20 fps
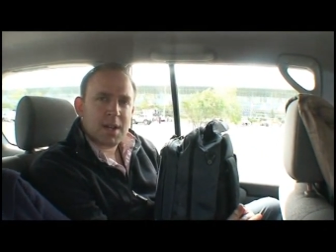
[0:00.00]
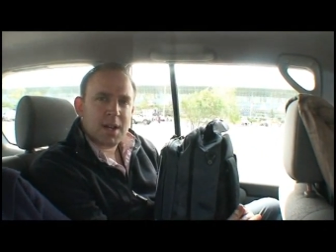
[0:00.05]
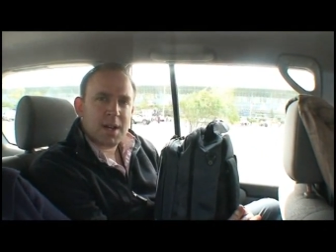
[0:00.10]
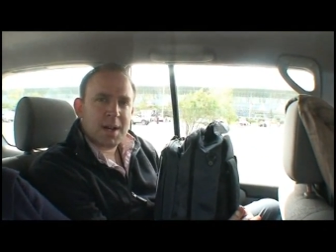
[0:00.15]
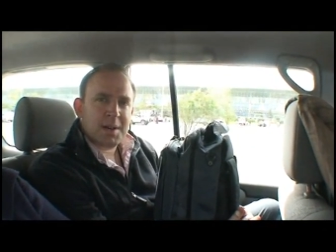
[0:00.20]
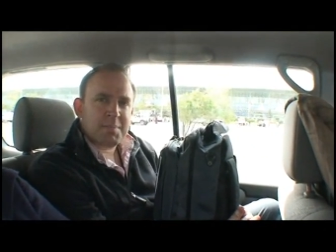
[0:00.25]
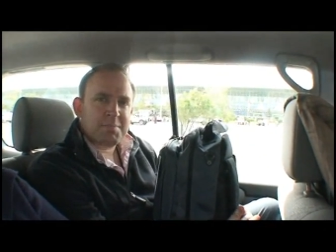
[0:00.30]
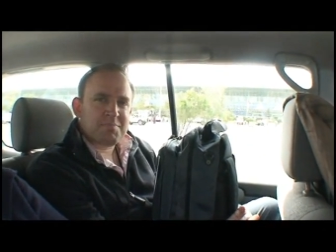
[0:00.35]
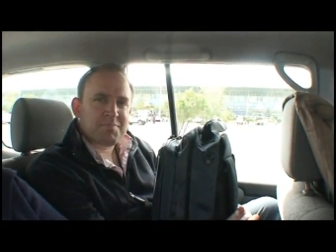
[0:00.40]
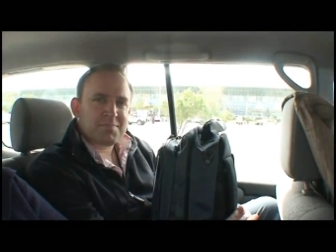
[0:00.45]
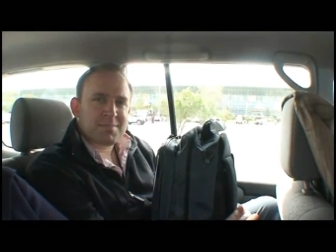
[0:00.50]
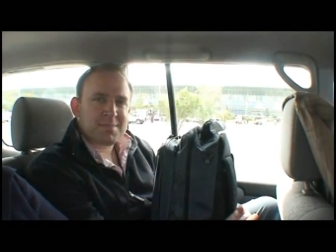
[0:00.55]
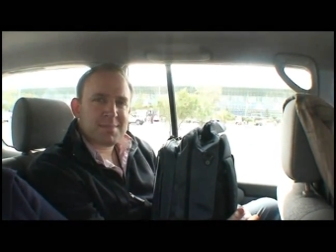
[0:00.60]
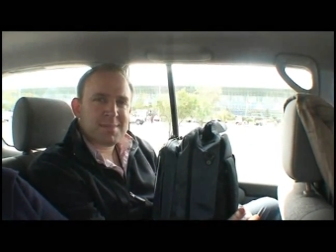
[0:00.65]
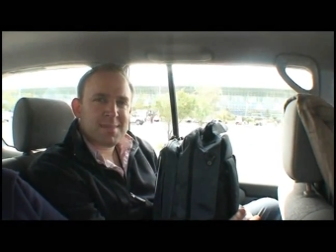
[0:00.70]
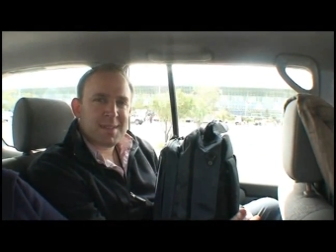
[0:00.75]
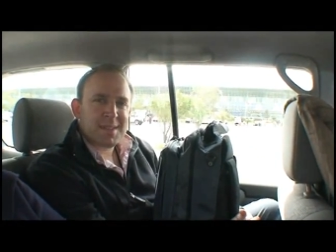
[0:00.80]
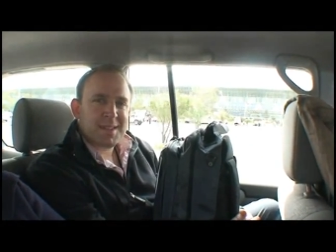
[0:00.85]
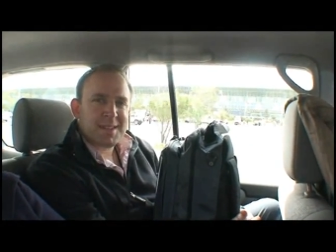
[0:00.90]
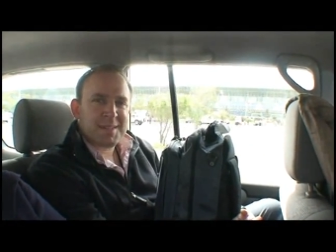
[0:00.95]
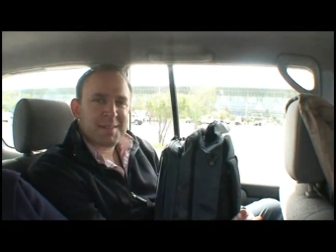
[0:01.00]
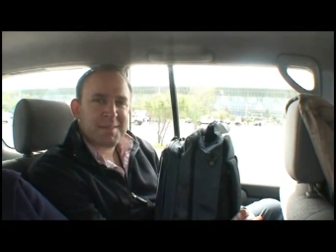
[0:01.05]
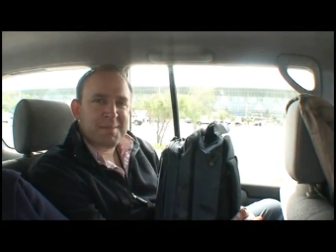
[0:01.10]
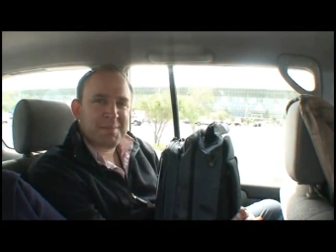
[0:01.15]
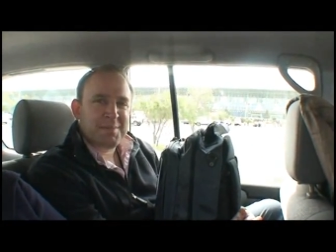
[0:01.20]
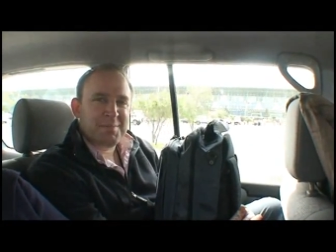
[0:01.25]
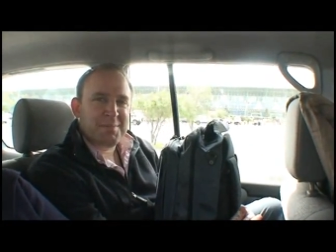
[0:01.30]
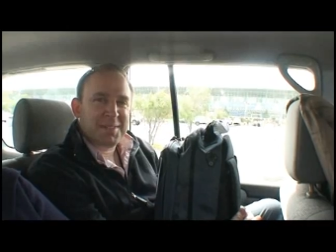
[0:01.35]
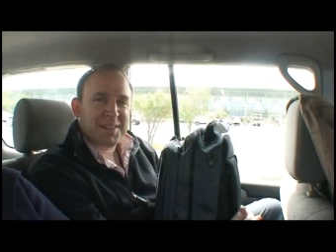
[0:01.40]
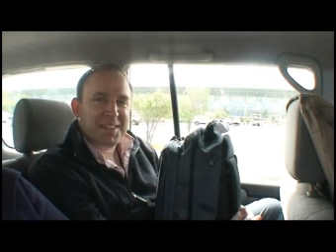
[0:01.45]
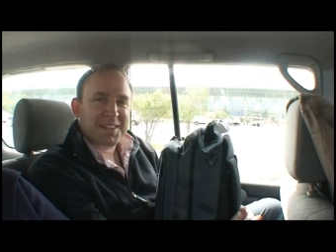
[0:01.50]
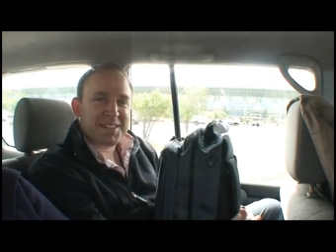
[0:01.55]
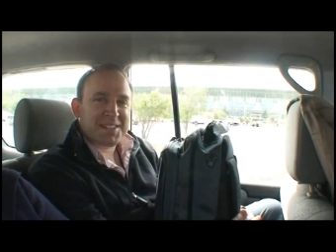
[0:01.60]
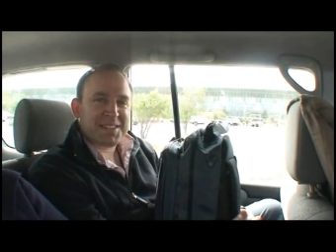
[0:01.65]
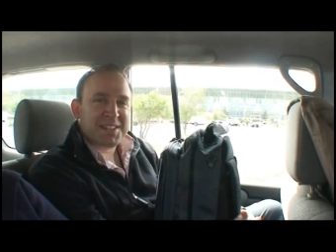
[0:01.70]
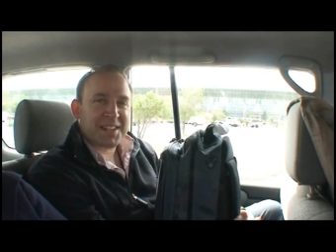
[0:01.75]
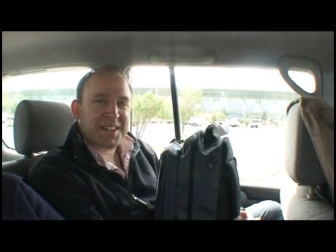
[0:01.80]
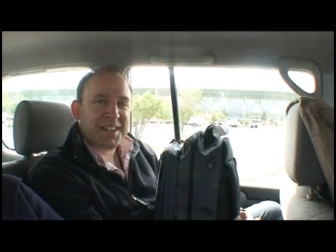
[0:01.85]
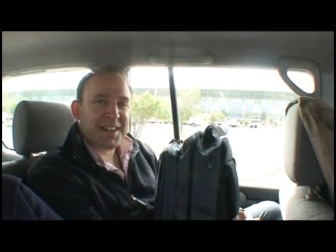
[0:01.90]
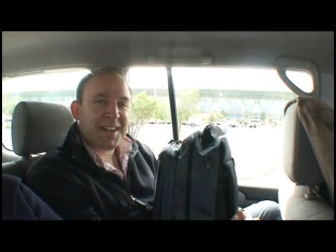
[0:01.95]
Um,
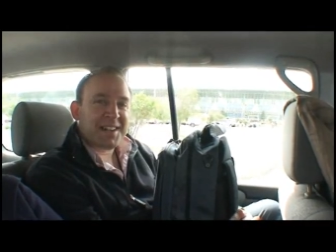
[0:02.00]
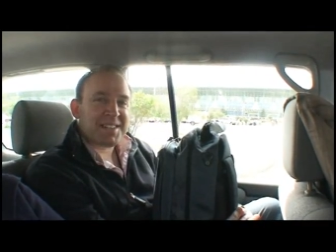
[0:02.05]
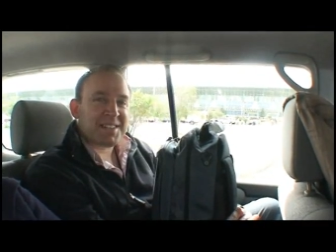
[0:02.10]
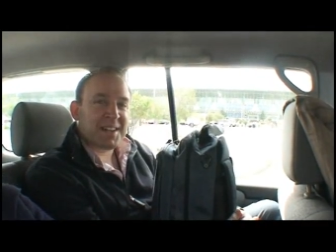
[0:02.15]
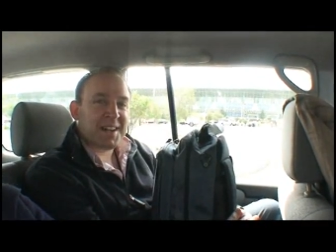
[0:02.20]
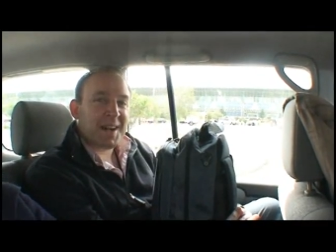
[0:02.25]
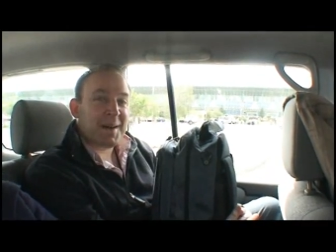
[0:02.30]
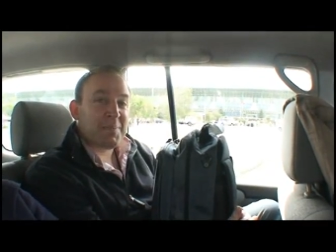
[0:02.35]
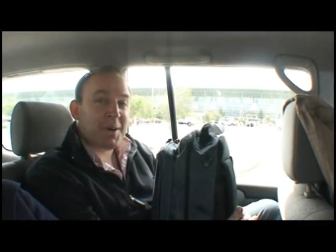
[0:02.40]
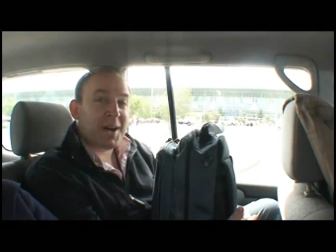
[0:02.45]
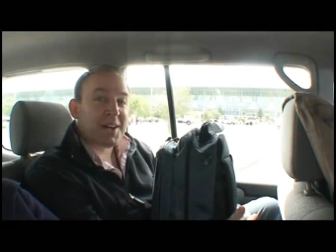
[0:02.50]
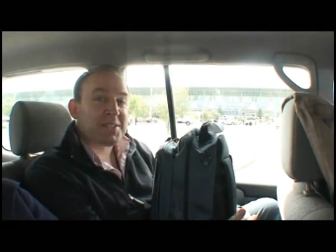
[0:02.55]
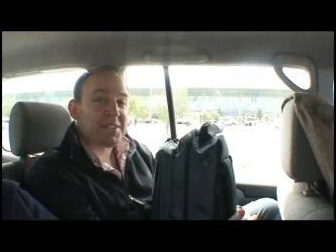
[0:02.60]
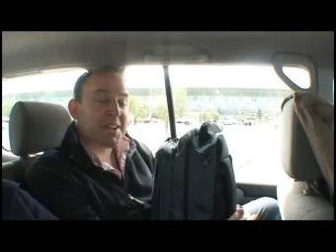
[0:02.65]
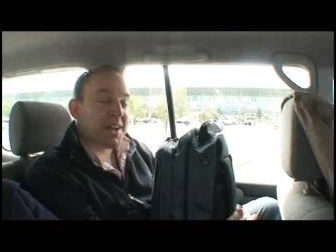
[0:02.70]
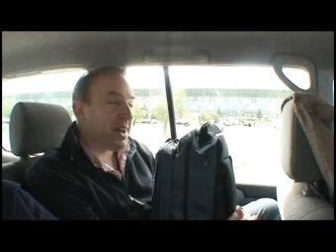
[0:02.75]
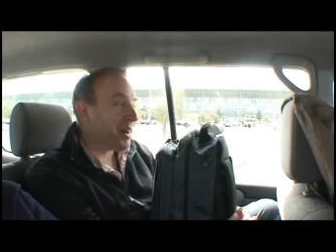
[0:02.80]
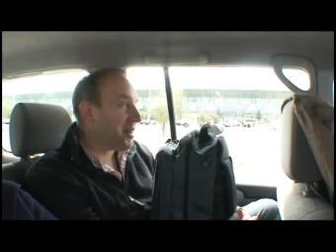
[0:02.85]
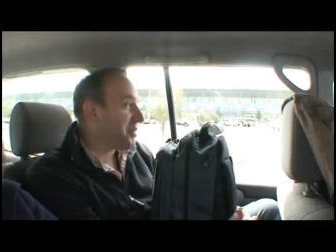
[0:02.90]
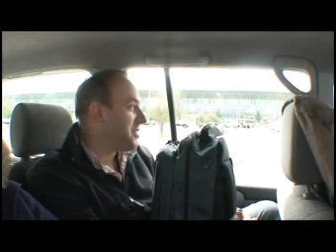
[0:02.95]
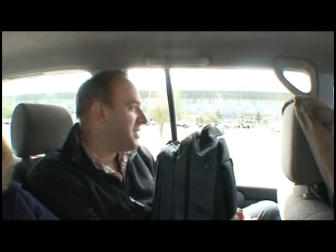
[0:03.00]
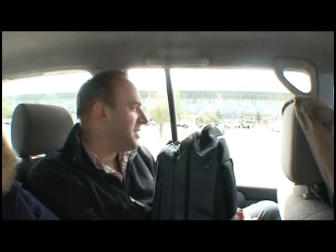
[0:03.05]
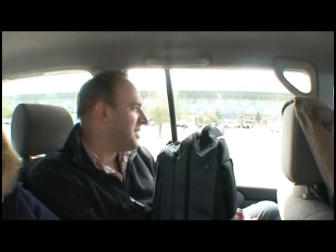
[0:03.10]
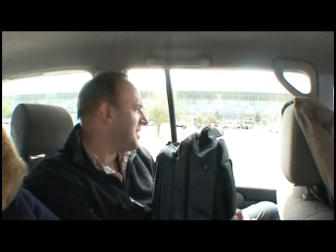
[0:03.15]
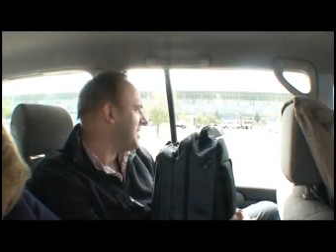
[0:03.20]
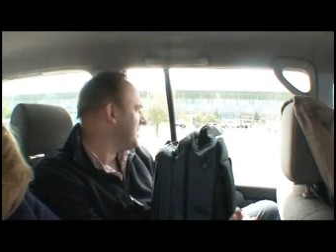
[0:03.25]
but uh, as car parks go,